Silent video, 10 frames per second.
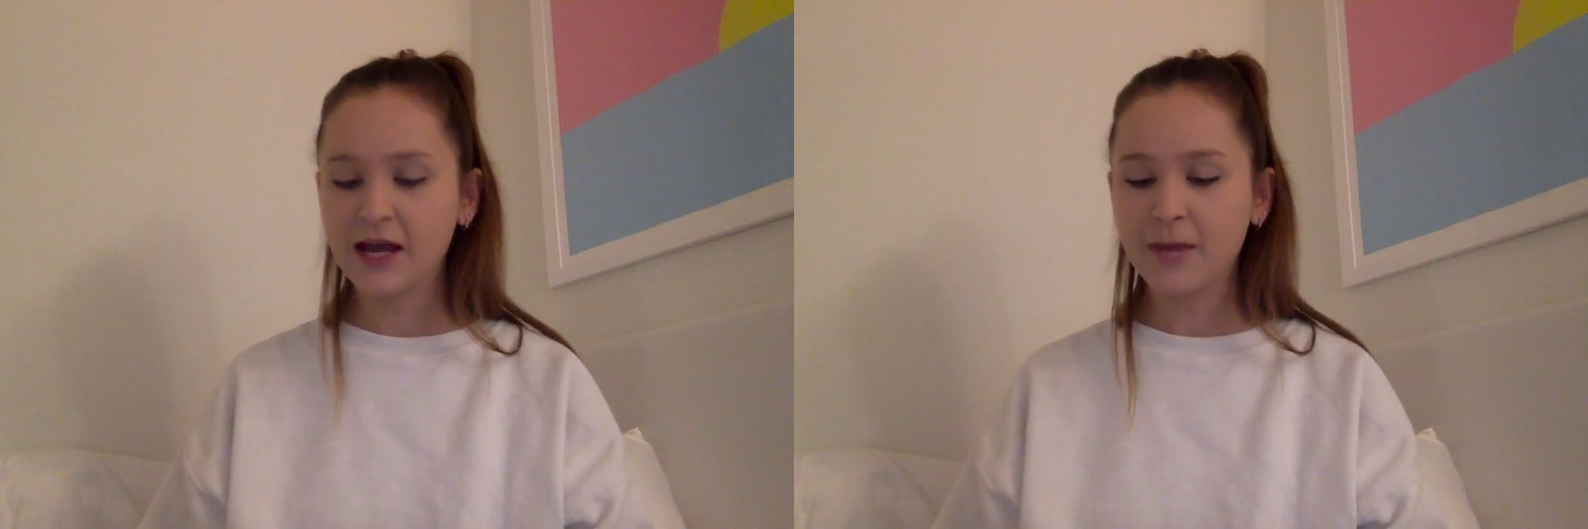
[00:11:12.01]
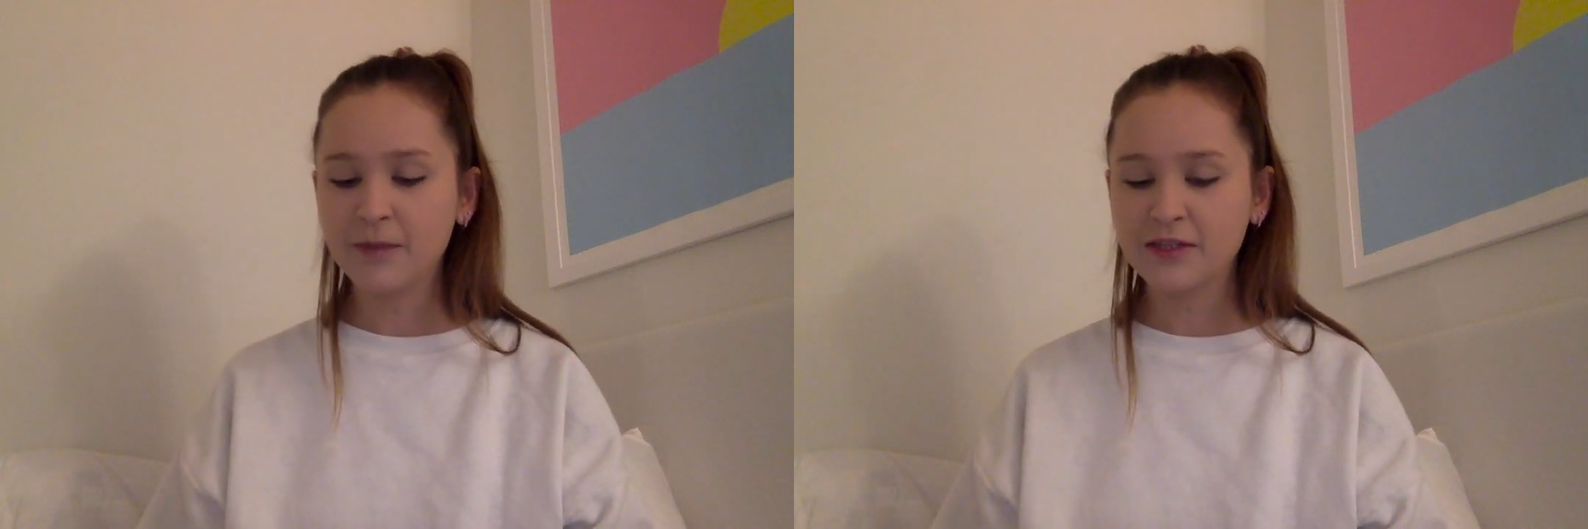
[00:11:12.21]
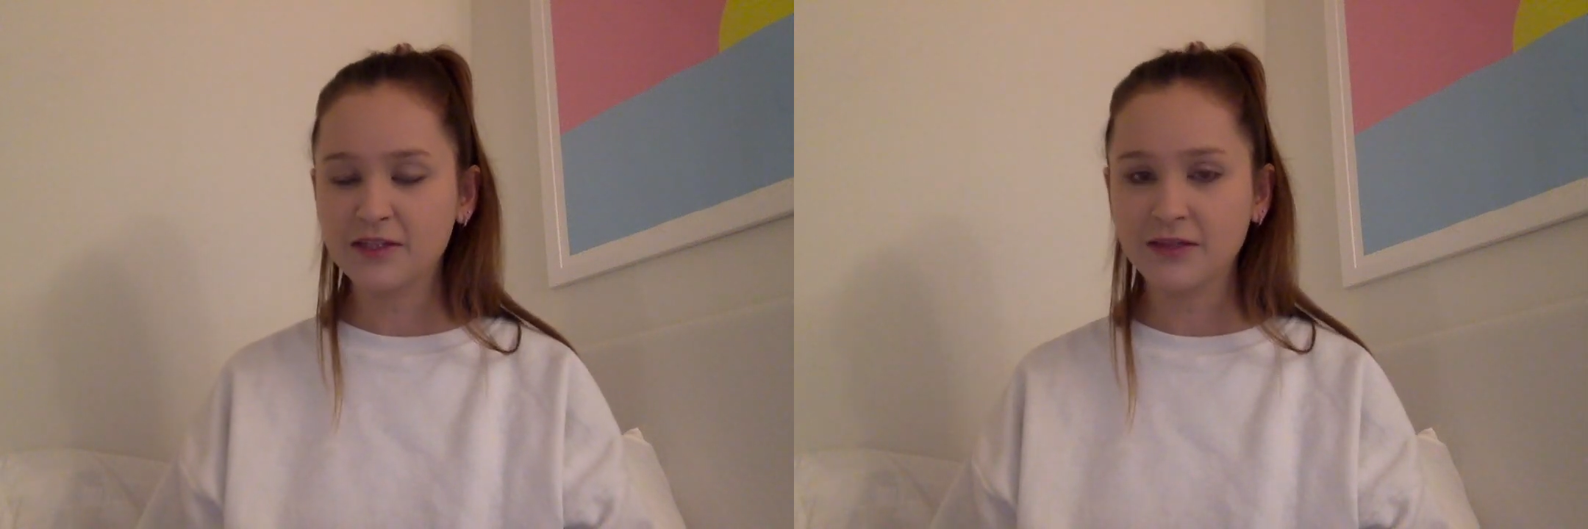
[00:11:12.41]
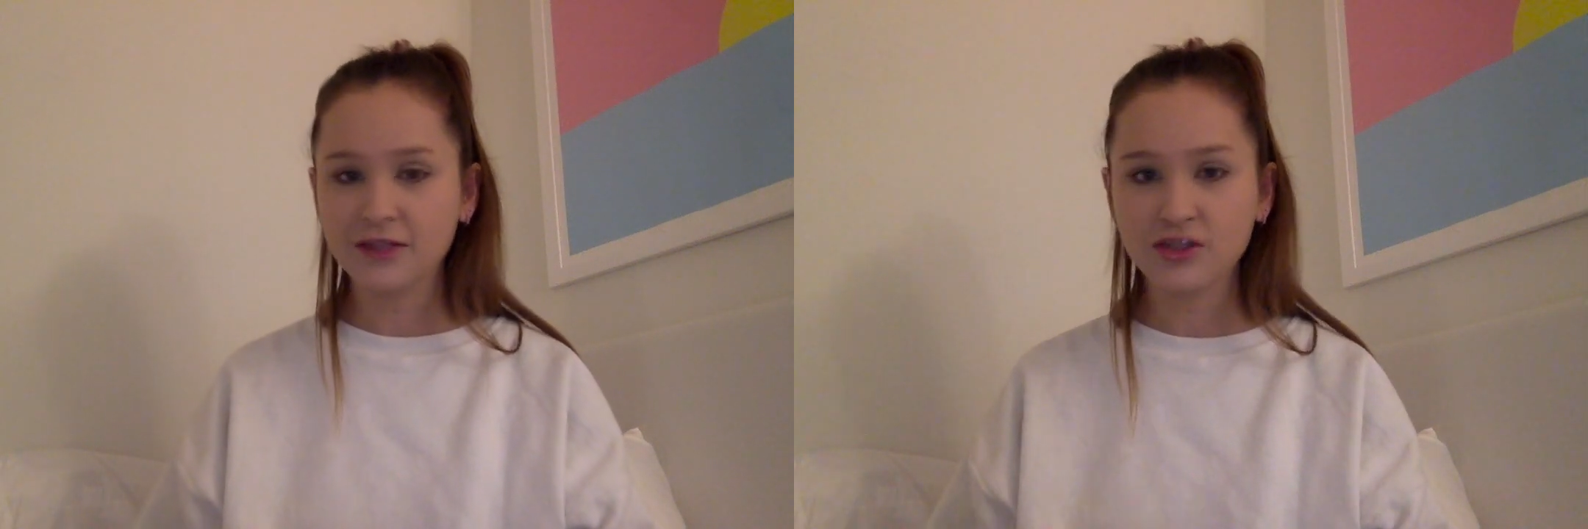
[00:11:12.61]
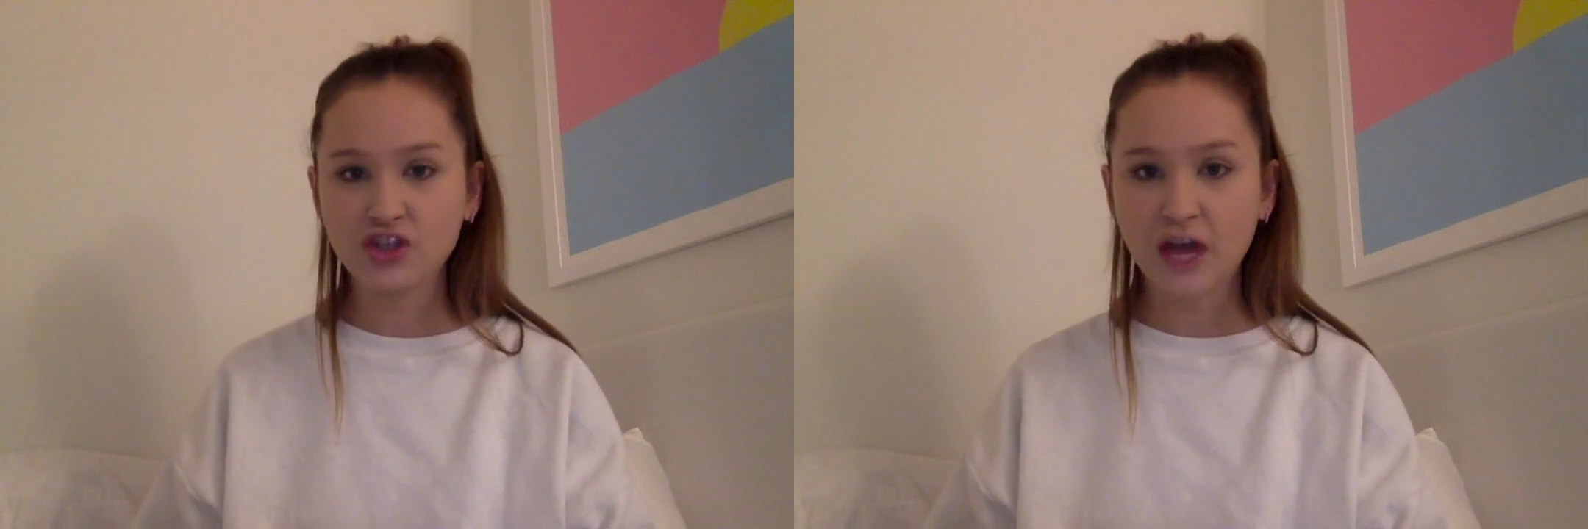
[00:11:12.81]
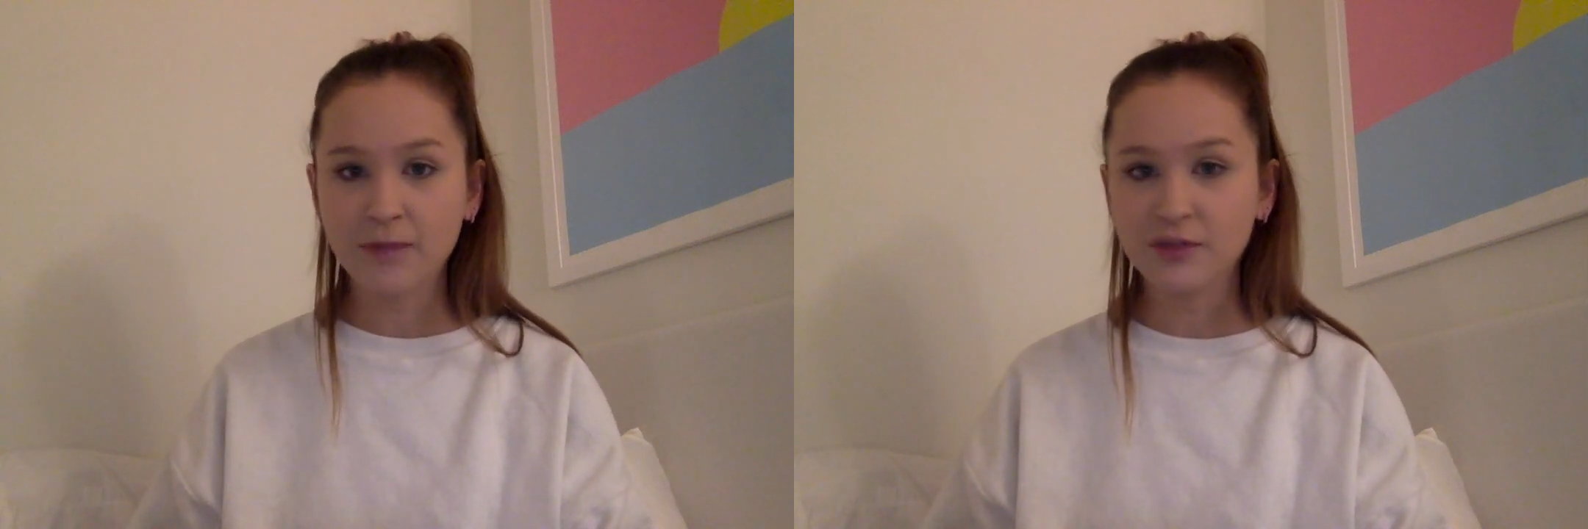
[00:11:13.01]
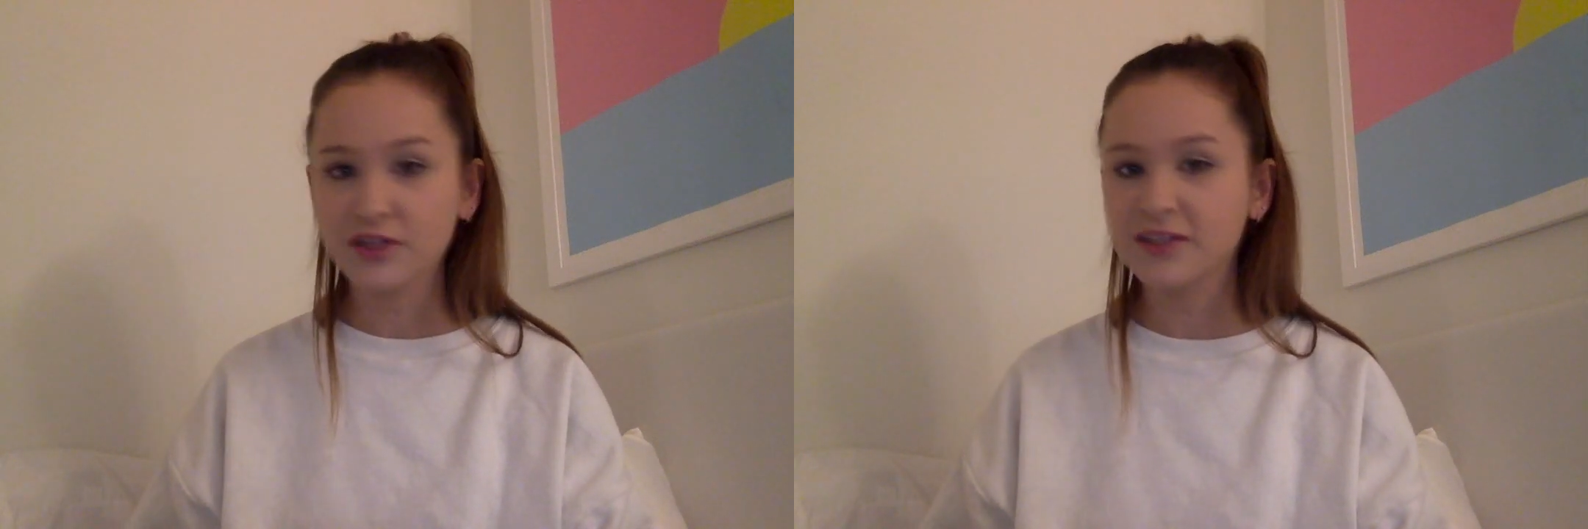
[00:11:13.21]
happened in these chapters